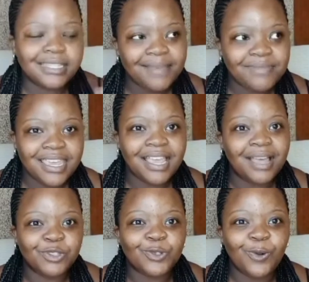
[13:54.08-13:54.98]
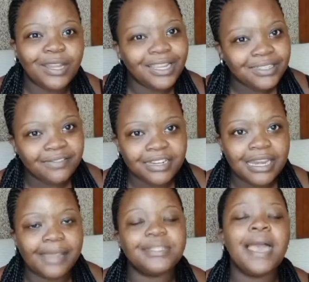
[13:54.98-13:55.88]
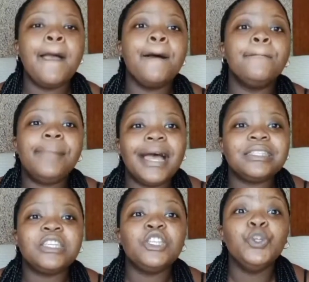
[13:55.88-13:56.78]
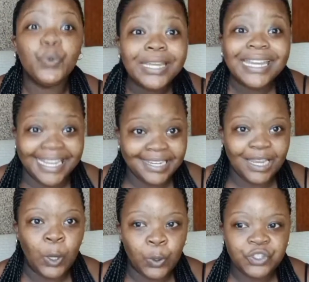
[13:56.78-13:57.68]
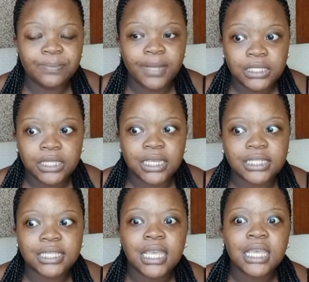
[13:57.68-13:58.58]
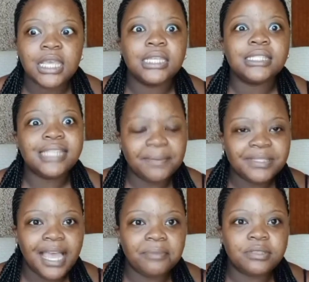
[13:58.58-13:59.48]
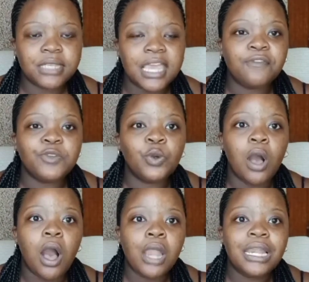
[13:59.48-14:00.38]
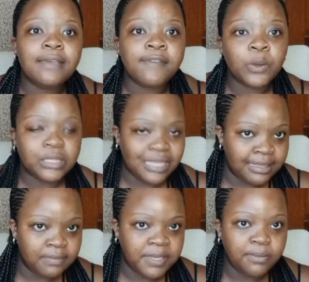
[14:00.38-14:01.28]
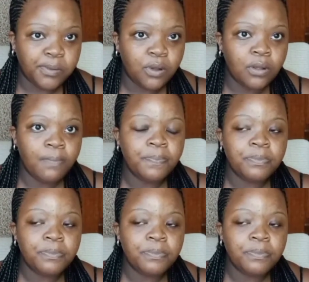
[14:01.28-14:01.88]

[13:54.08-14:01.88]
same thing. I'm just calling it different names. But you need a laundry basket. Sometimes if you are living with other people